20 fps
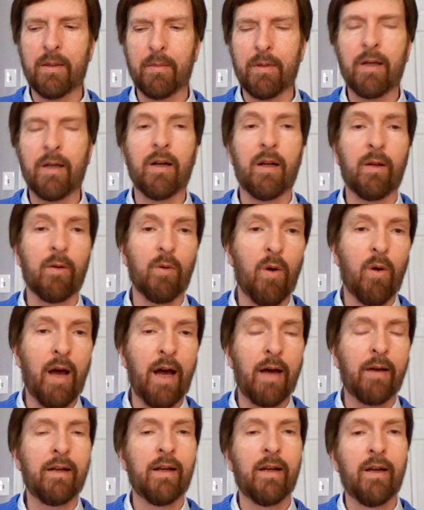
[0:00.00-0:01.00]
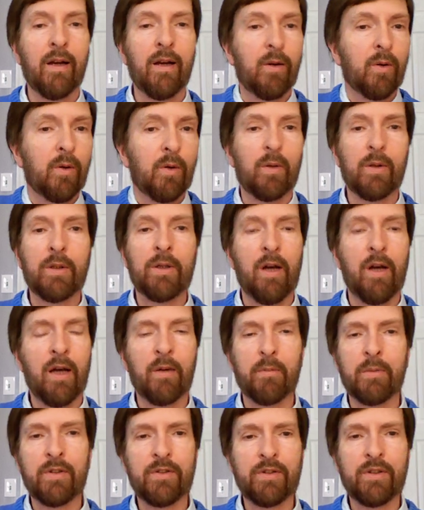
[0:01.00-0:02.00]
about a lot early
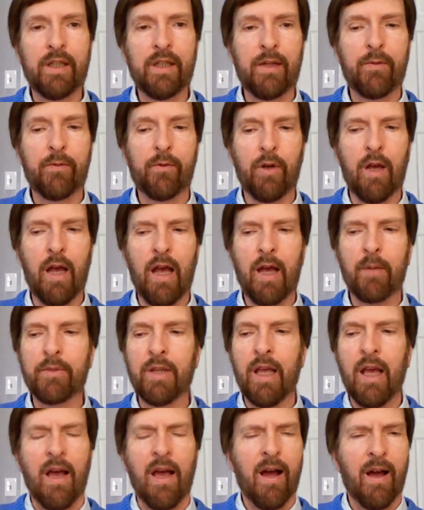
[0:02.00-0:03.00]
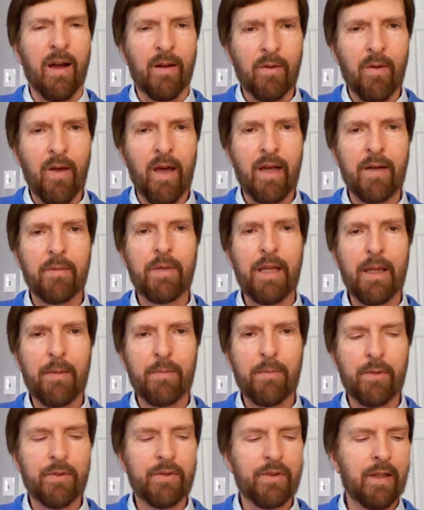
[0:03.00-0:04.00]
on with Steve Jobs, a lot of
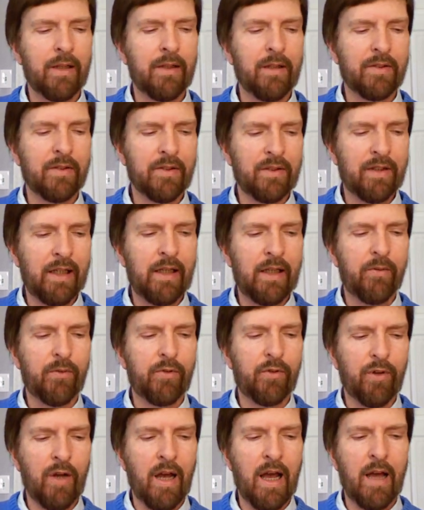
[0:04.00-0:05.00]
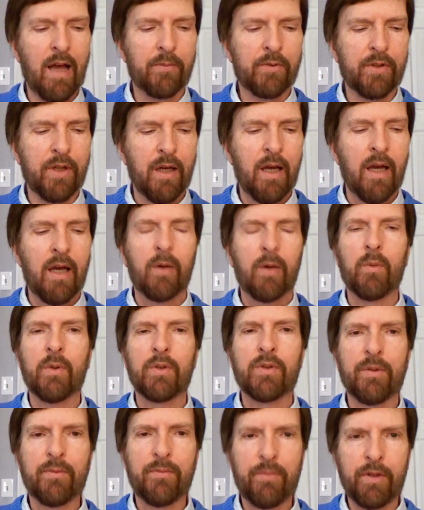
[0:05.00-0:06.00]
people said that Steve Jobs
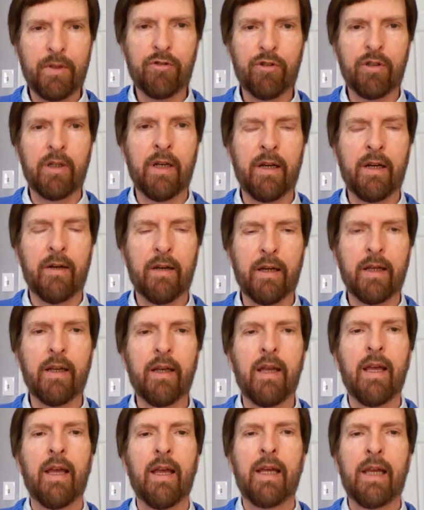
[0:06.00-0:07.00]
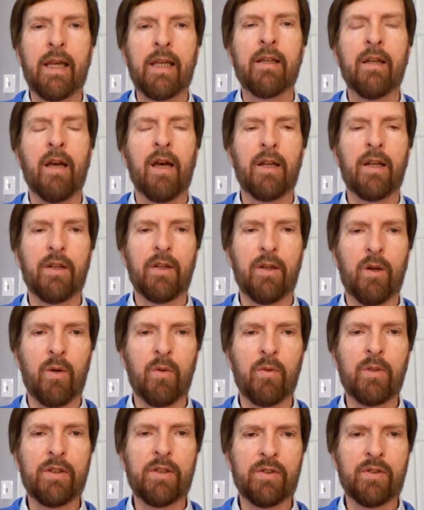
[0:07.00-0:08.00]
was a visionary. He not
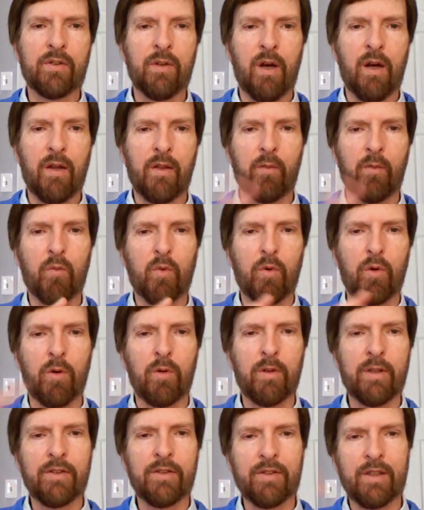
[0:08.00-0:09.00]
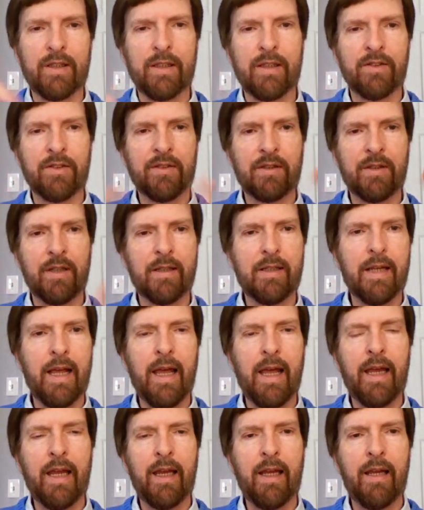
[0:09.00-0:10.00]
only saw the world as it is
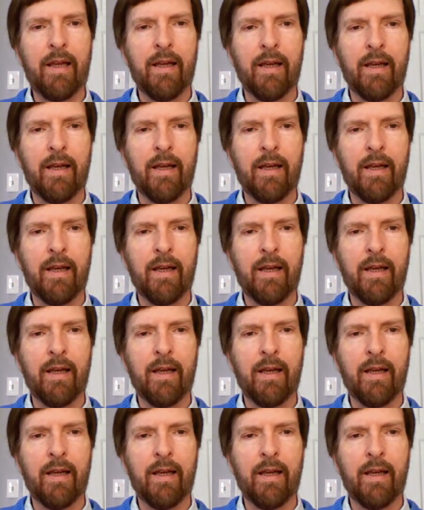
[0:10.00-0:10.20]
today,